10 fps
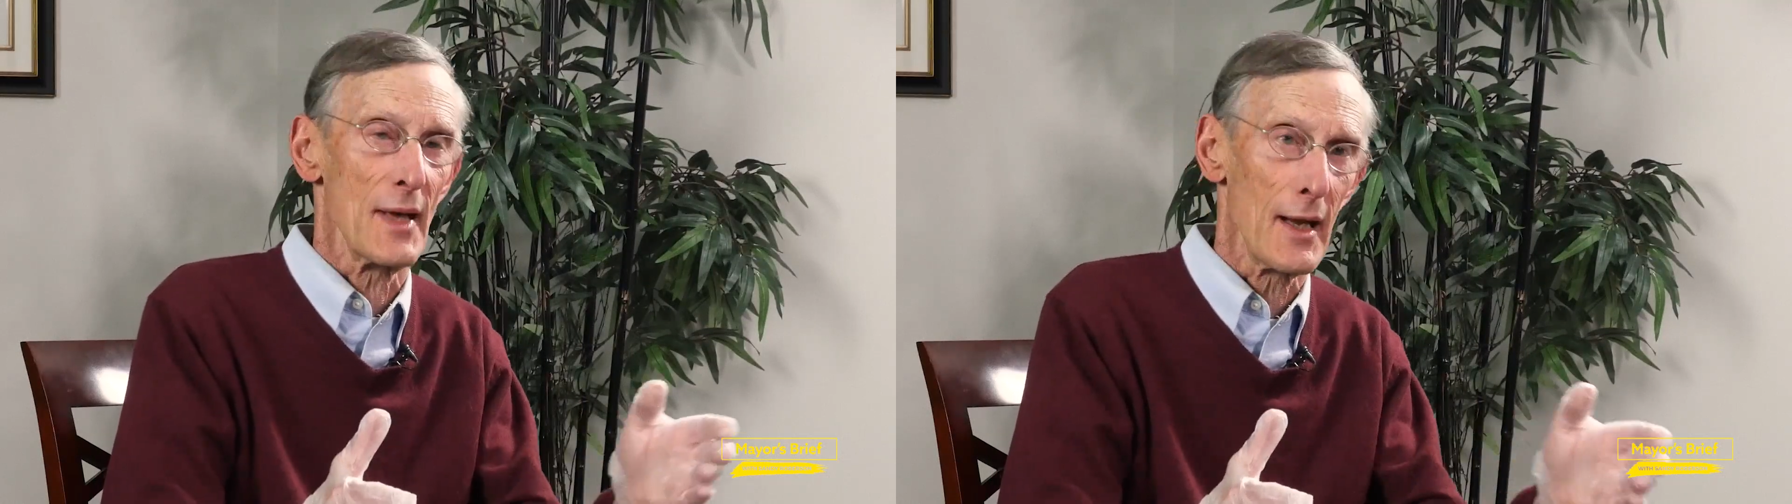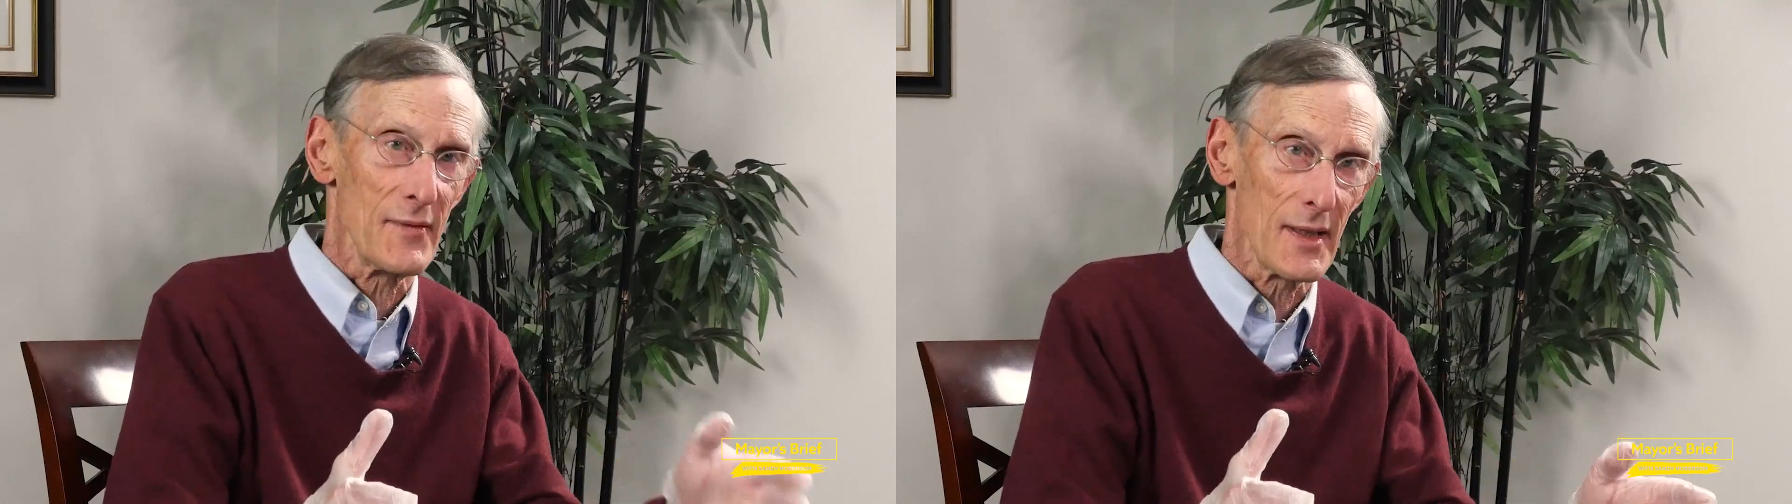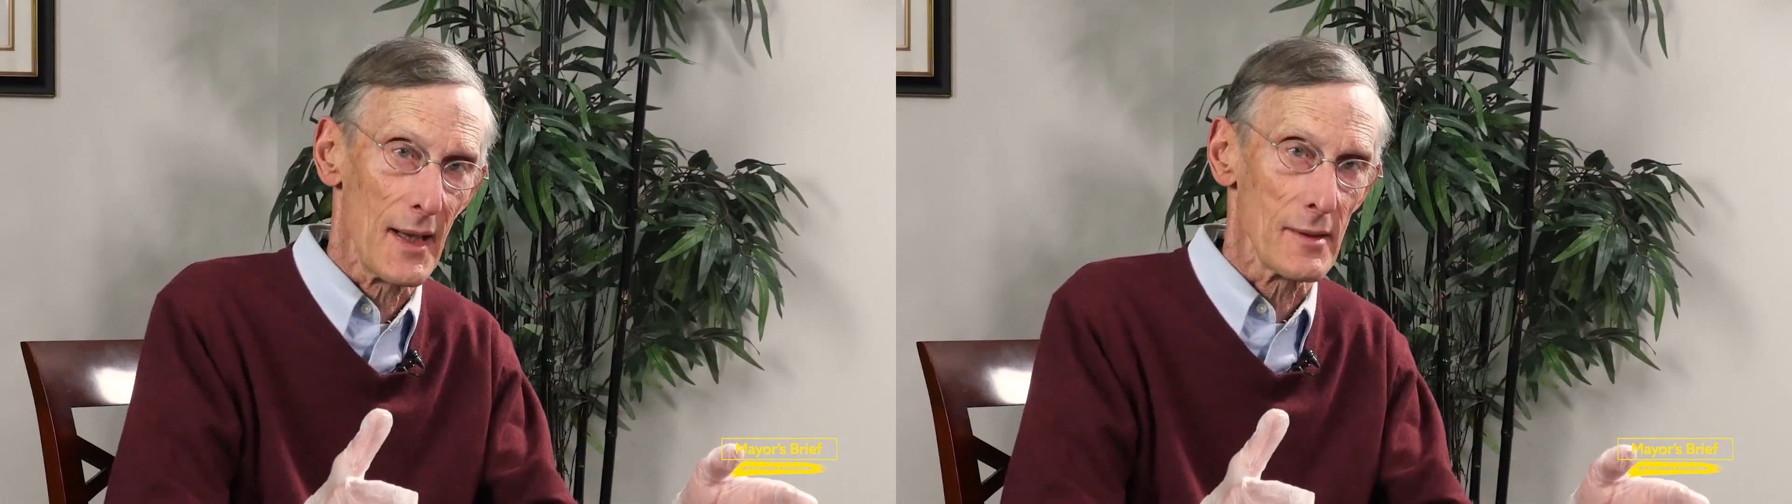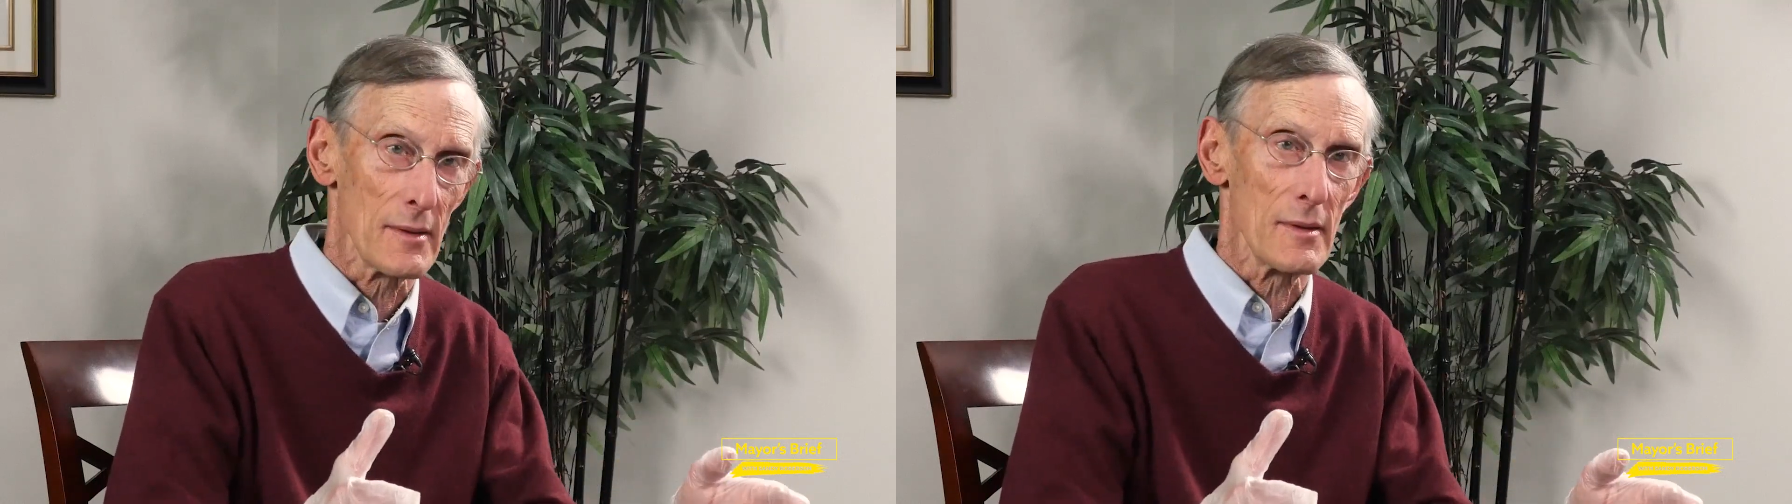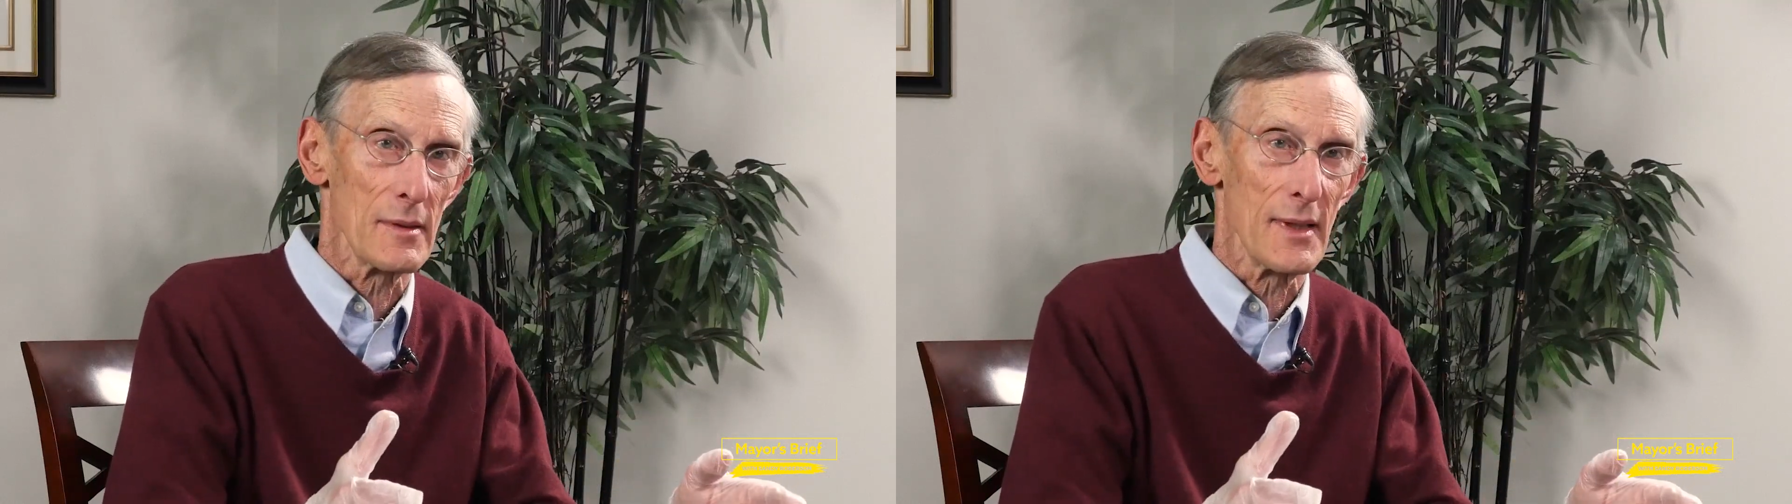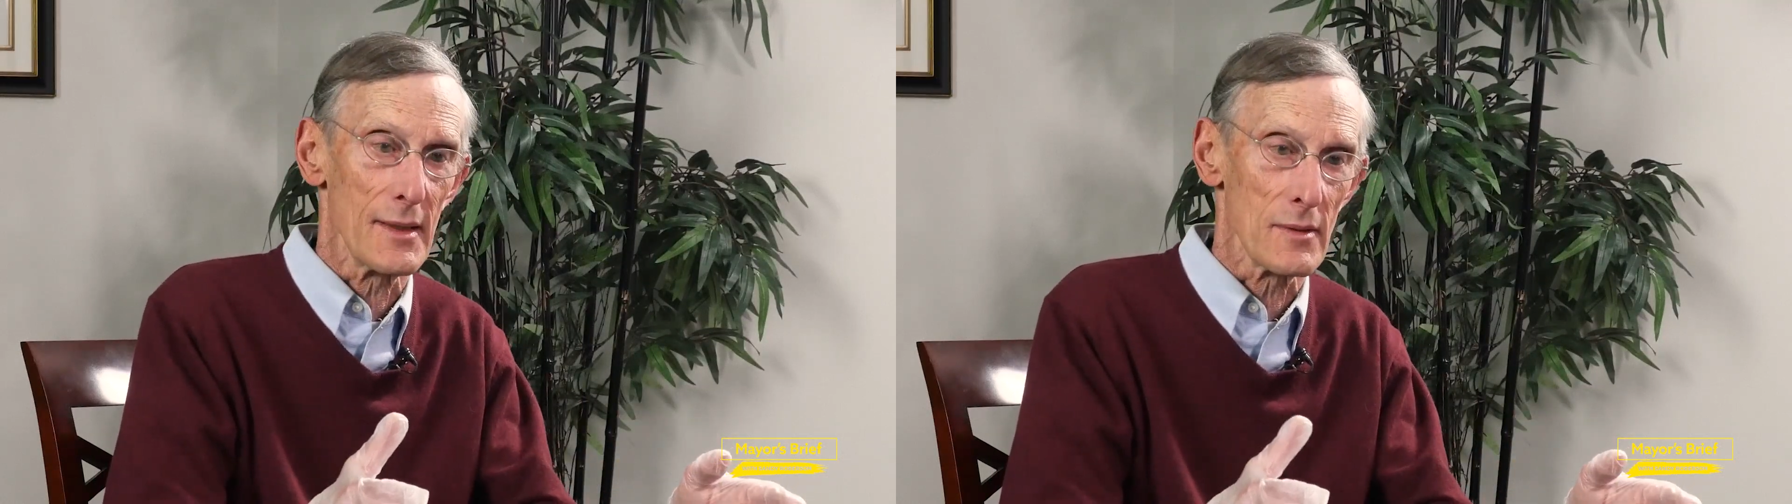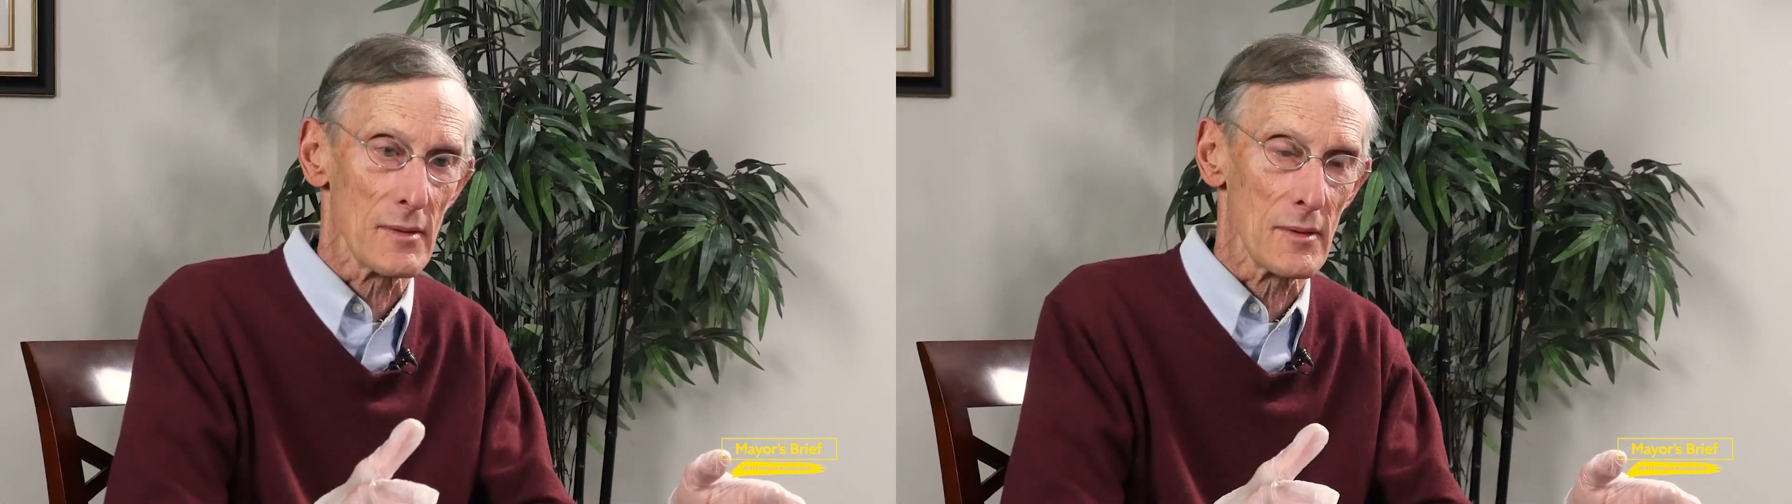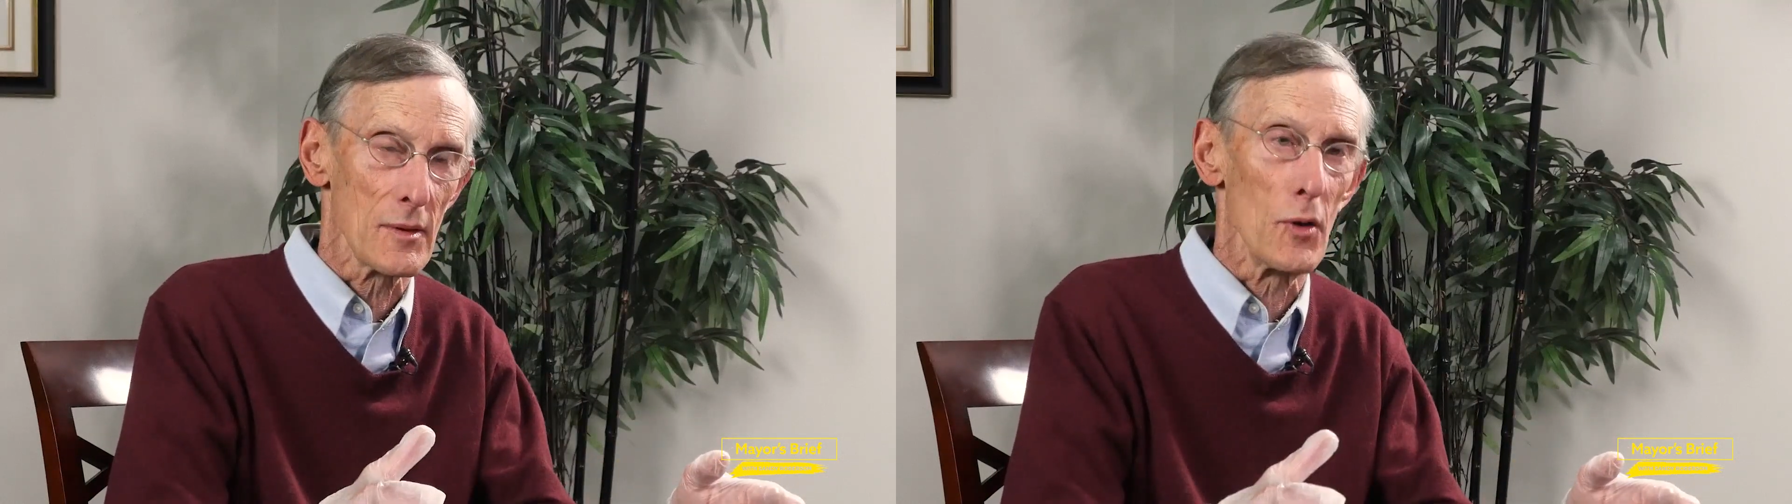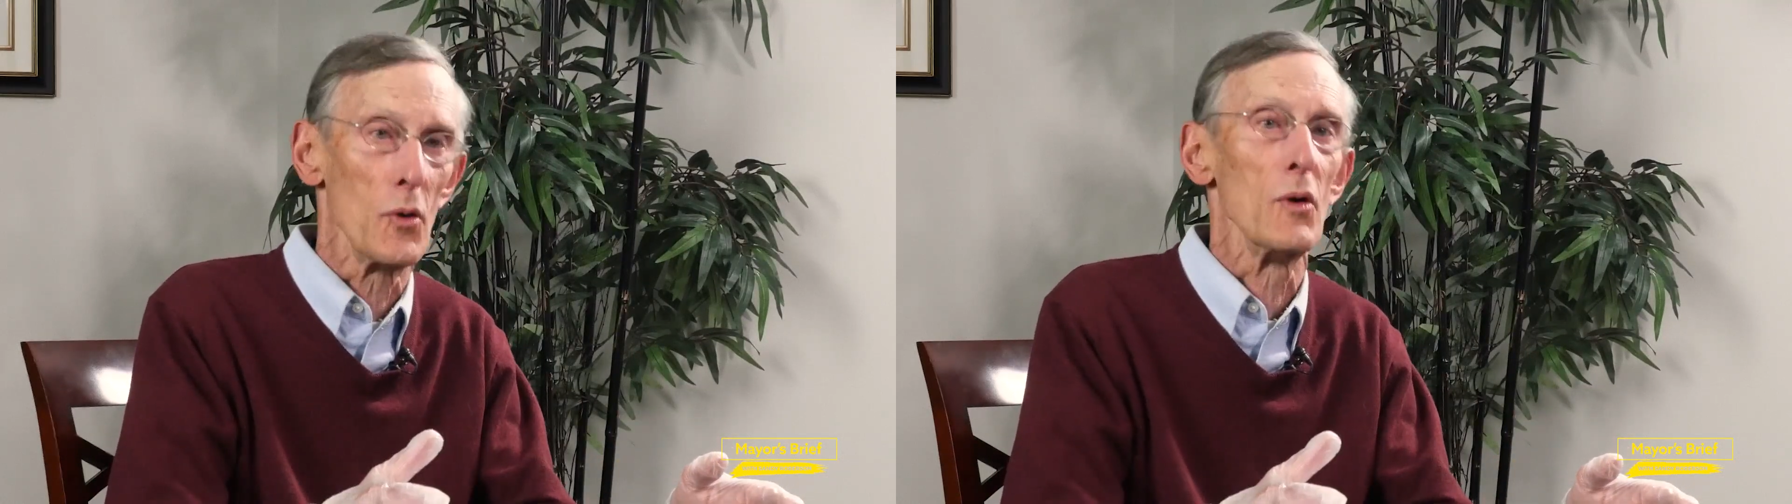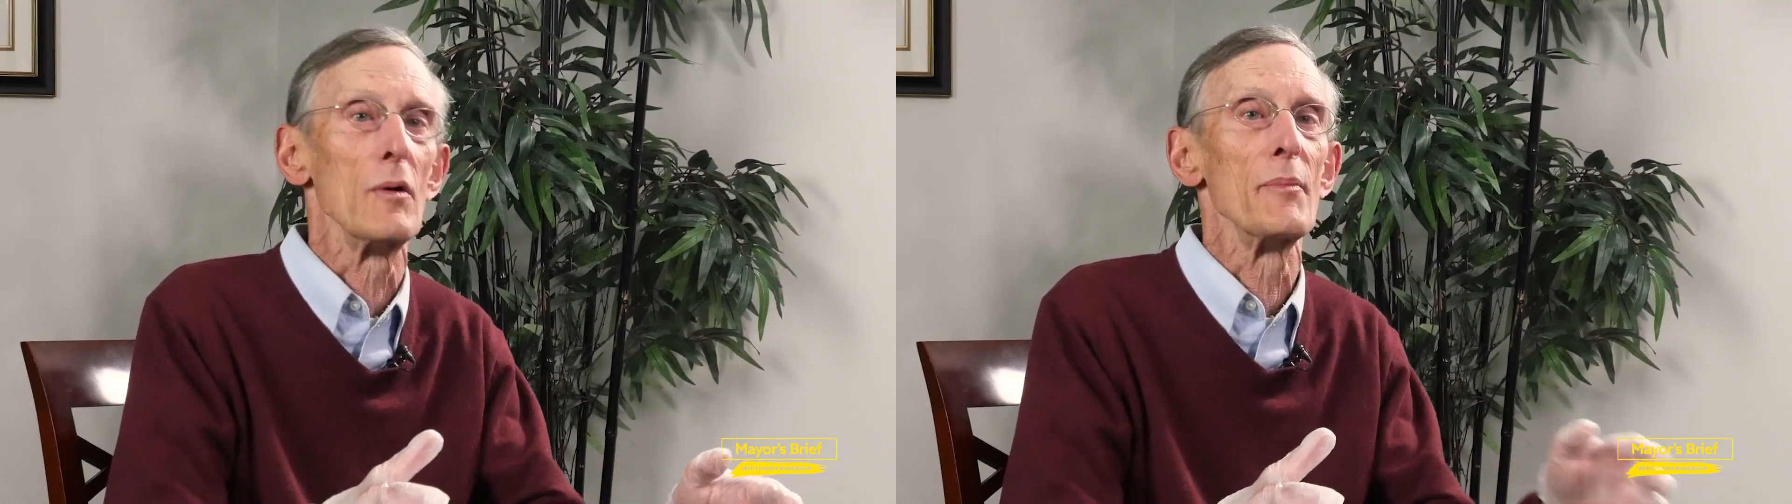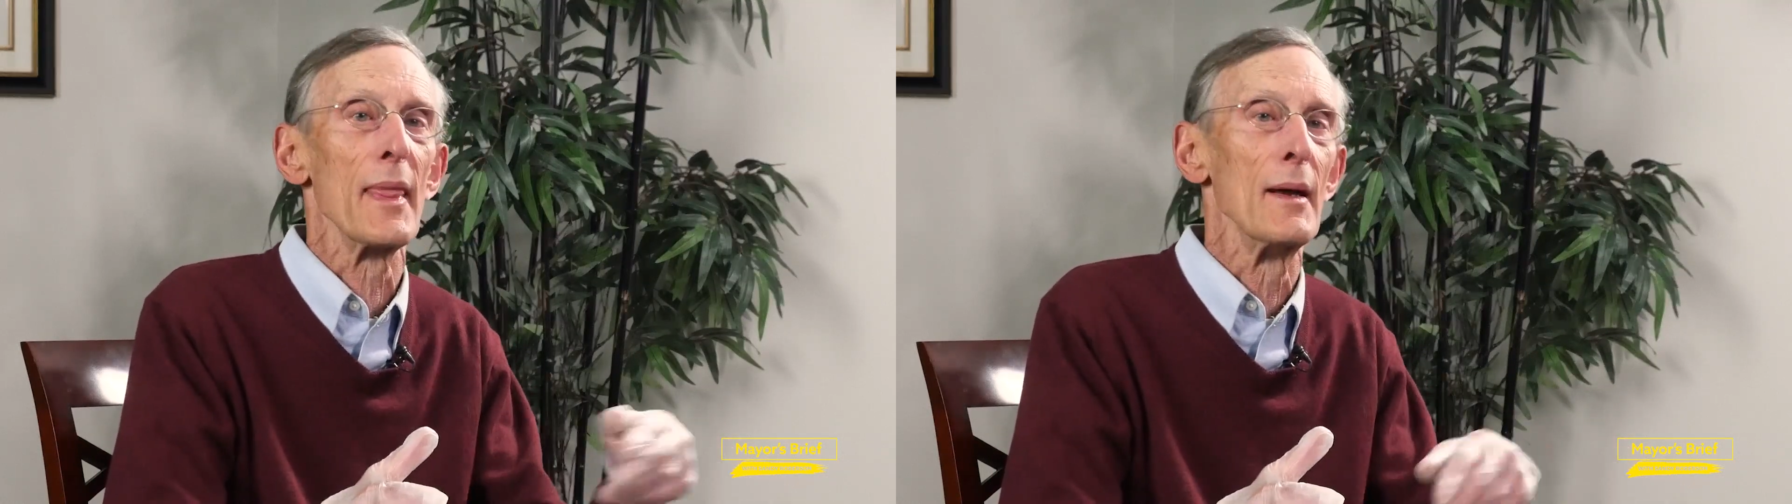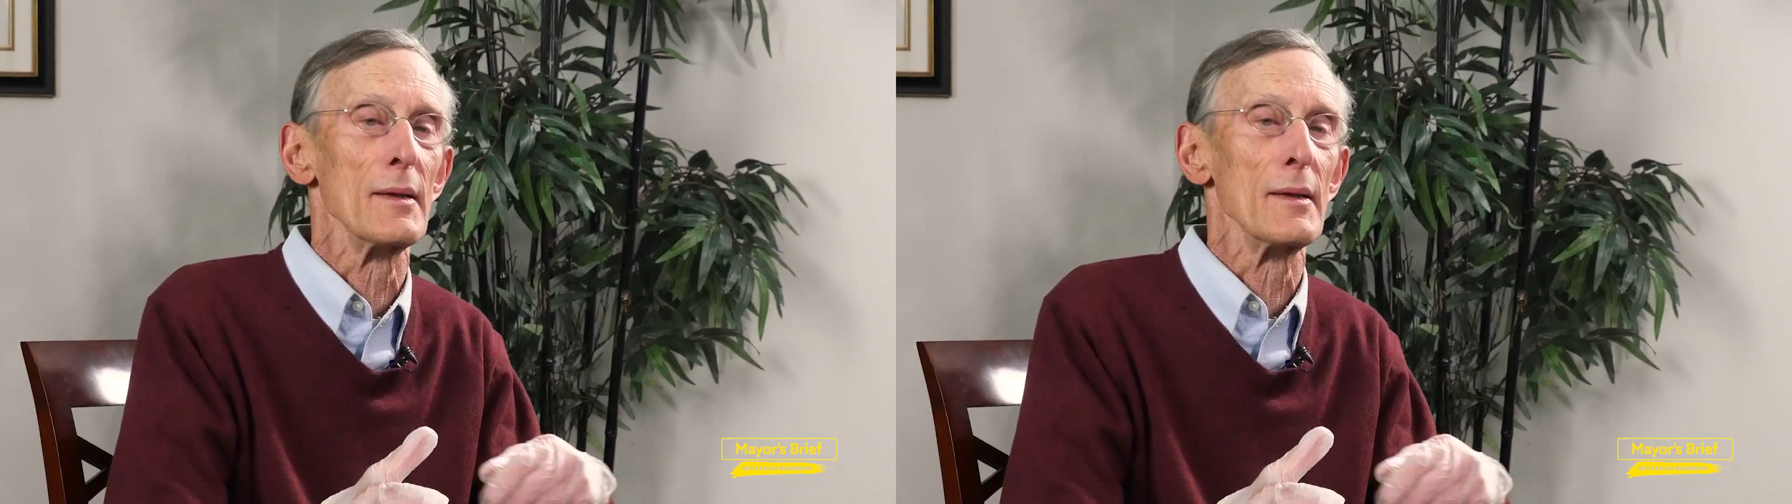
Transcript: having that, that goal,